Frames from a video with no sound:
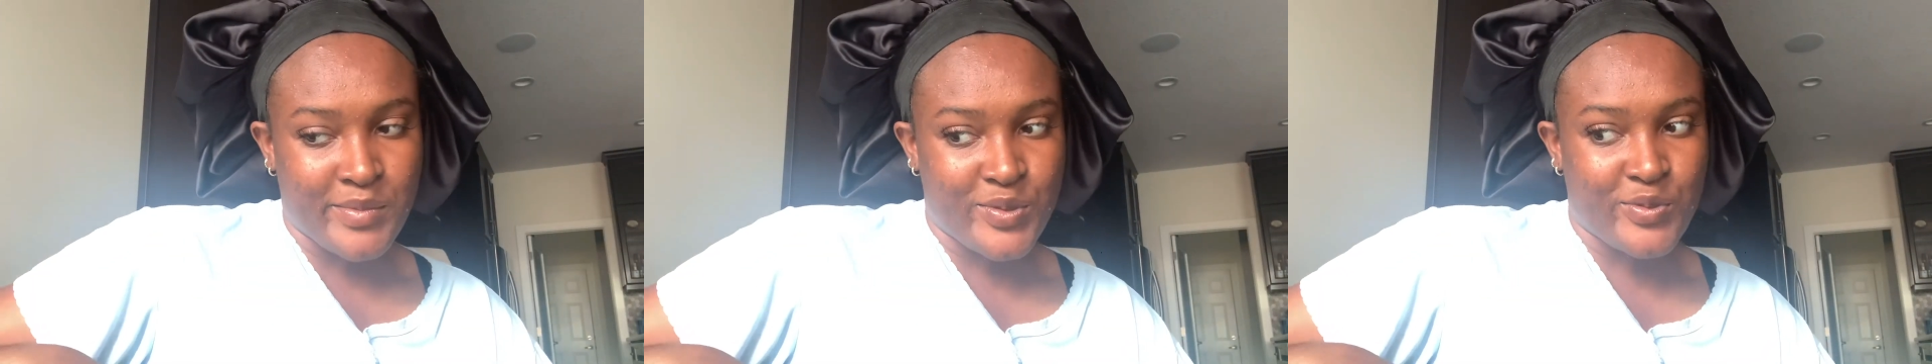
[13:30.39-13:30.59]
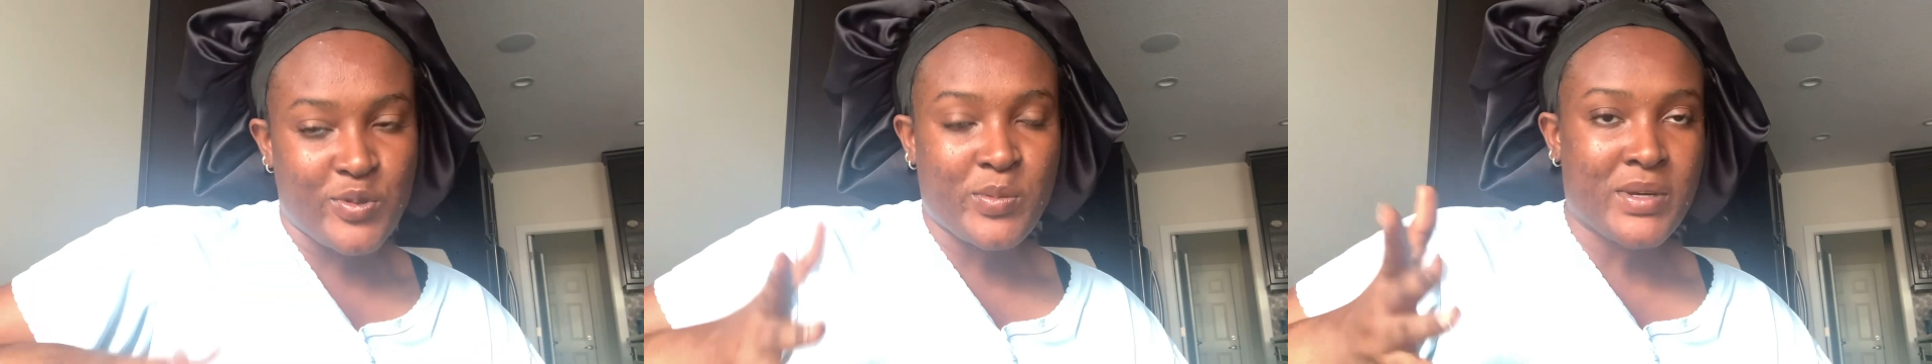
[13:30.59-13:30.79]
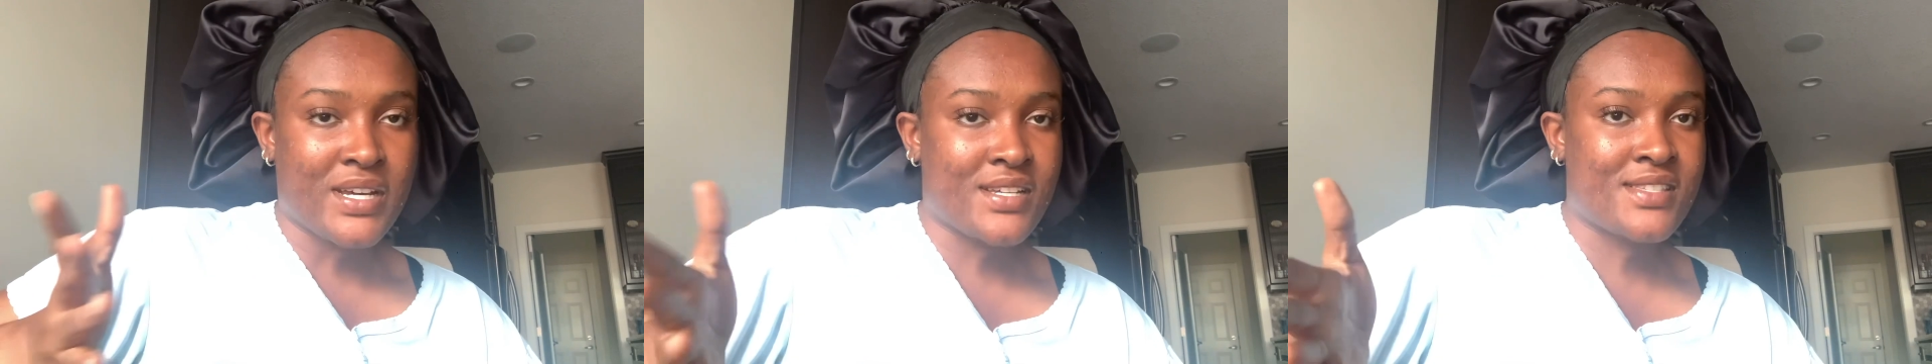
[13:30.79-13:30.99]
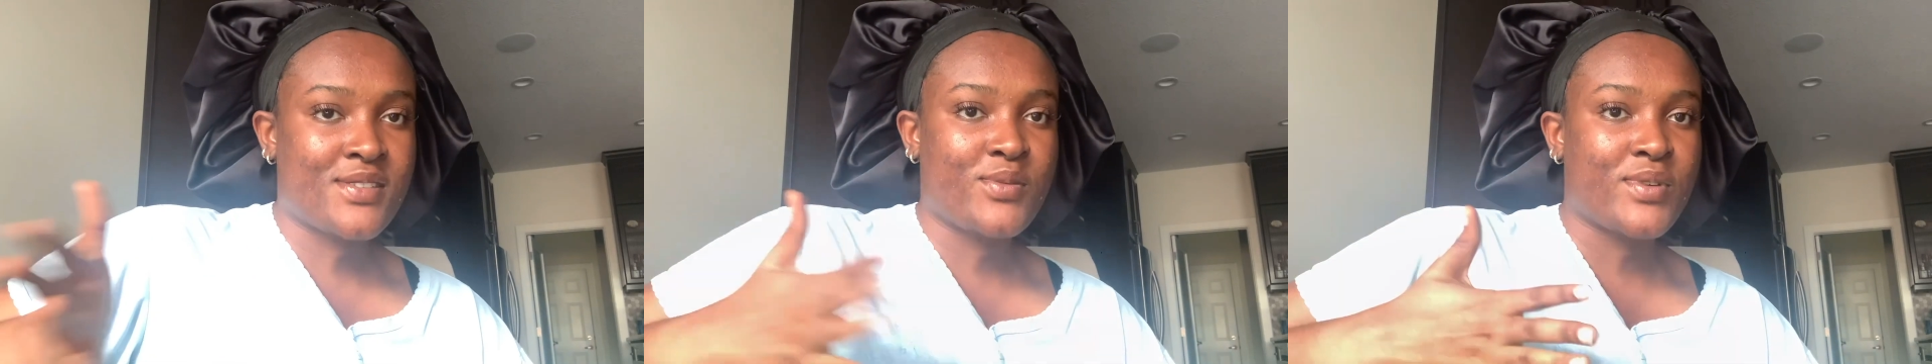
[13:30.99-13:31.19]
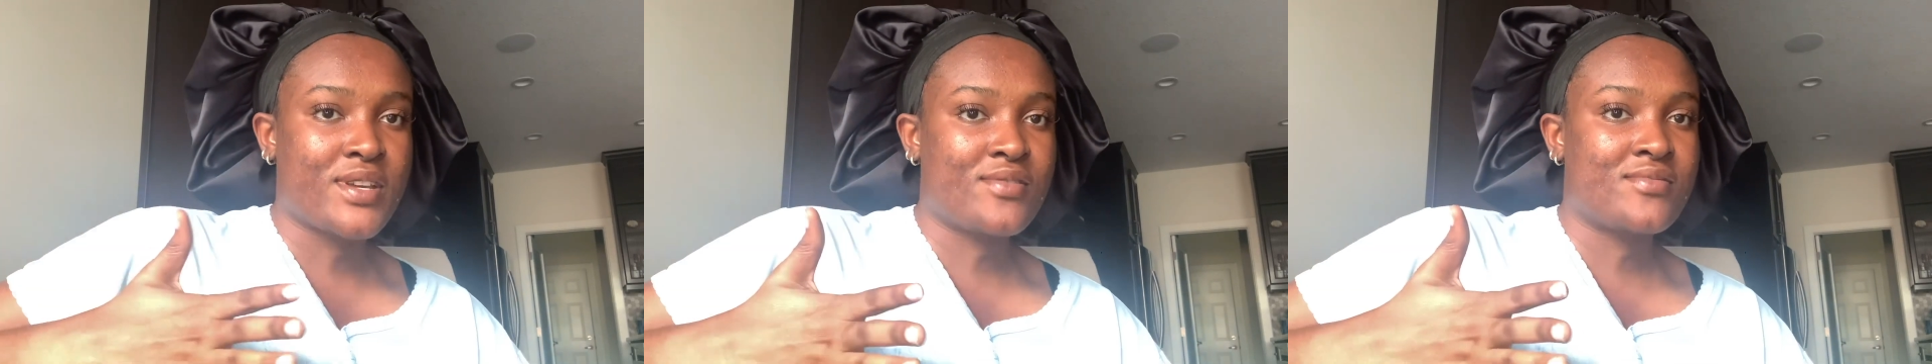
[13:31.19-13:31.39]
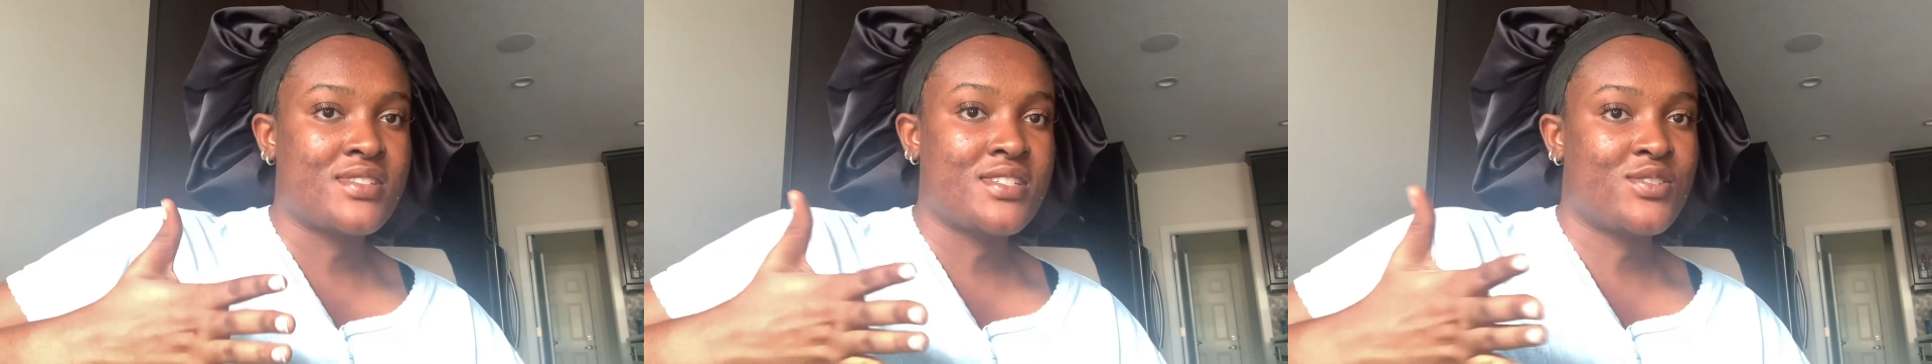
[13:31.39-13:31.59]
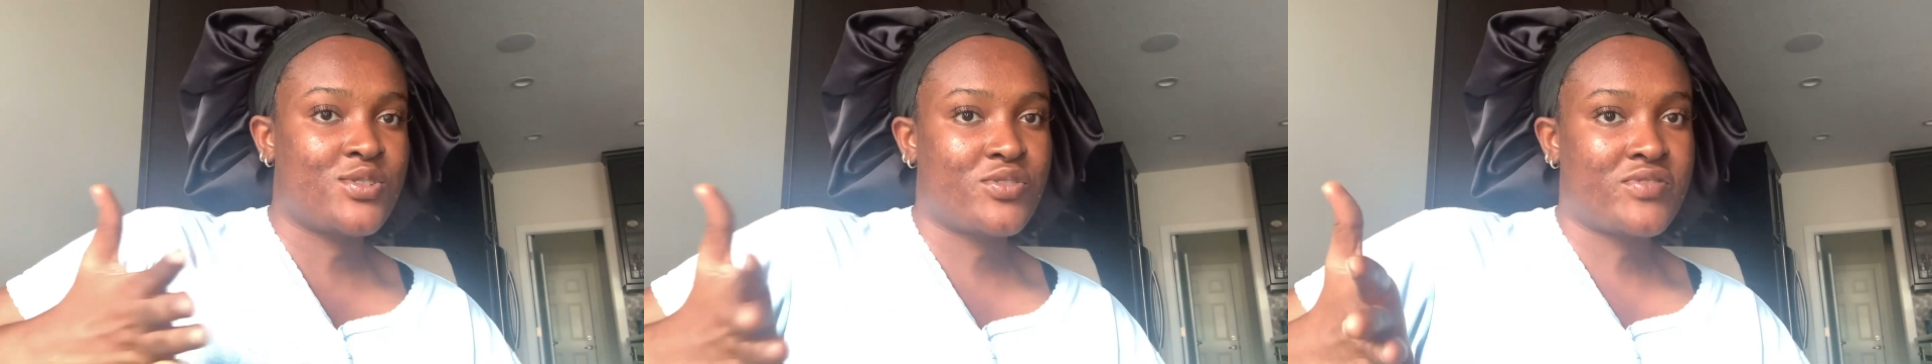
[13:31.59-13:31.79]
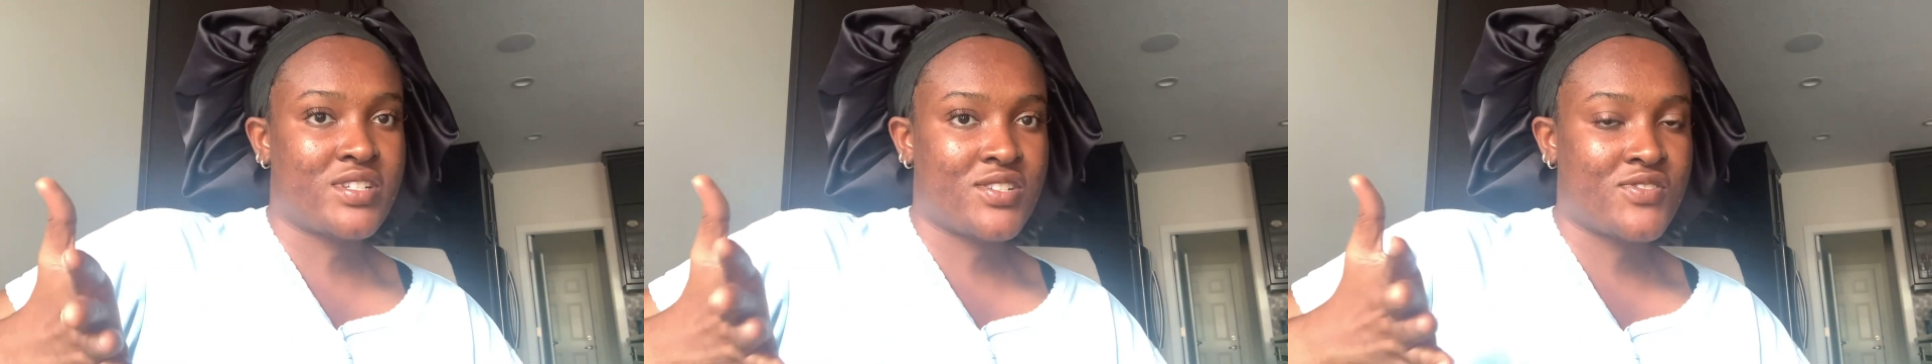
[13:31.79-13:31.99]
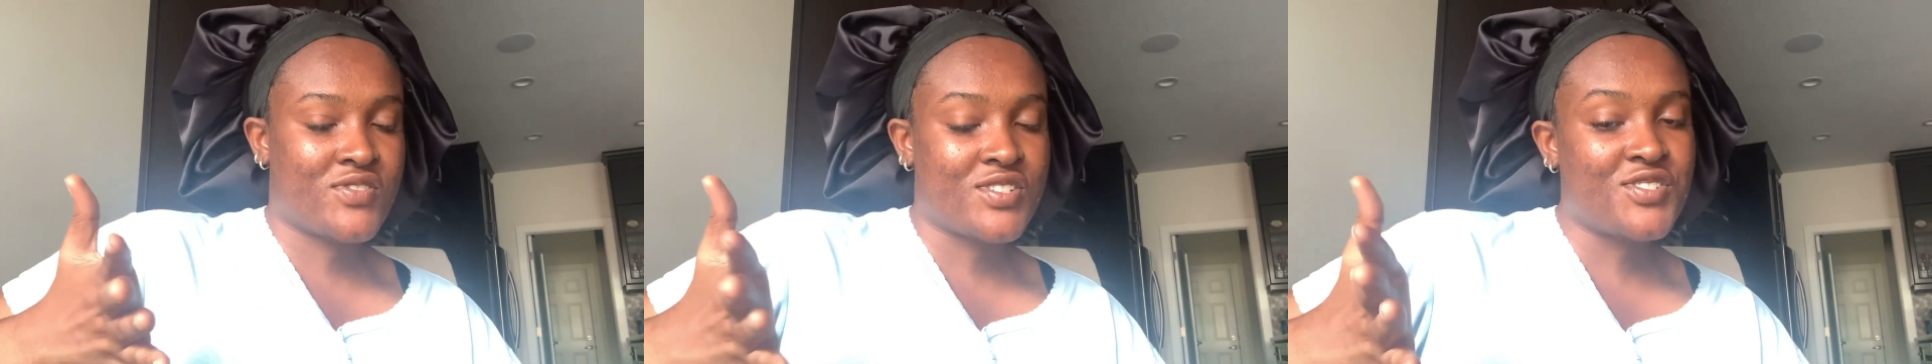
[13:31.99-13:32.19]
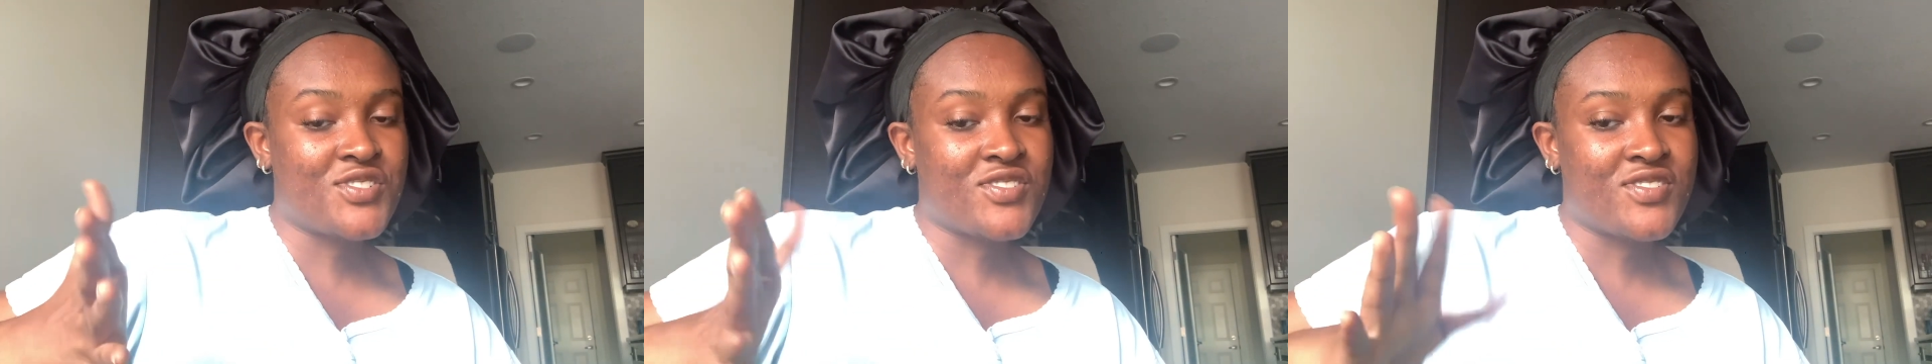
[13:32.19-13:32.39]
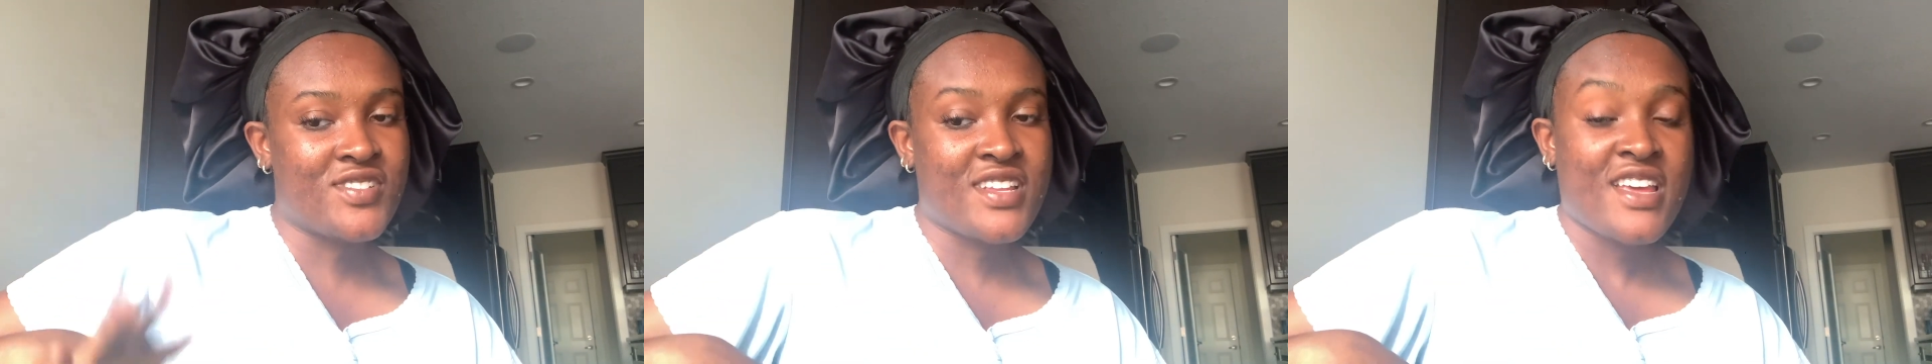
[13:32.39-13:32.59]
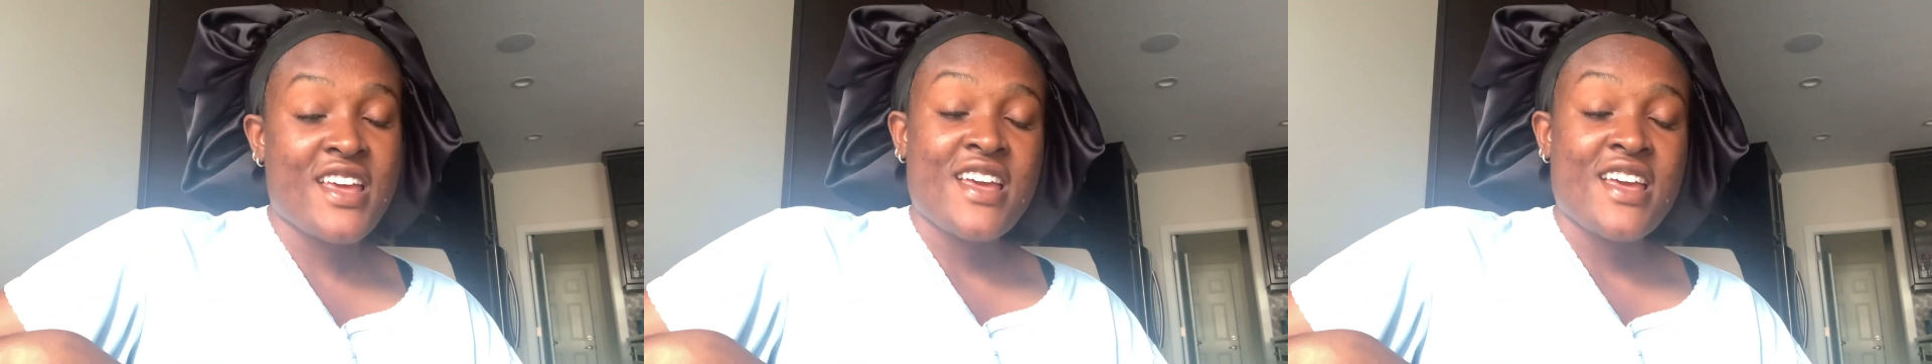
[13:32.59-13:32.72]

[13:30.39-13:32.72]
you go back to where you did your registration,